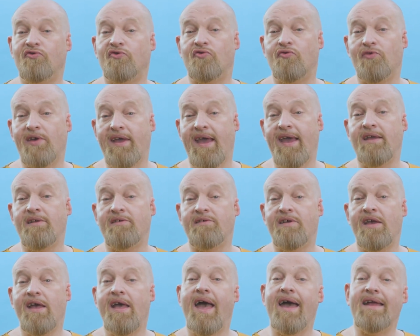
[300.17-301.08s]
create,
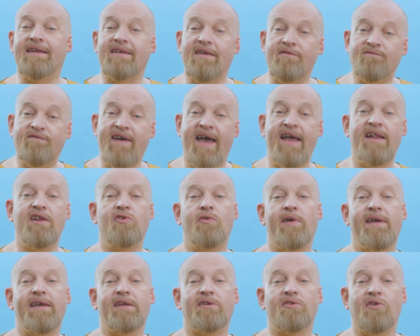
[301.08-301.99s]
and
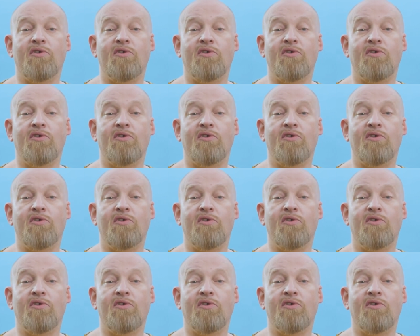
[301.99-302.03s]
evaluate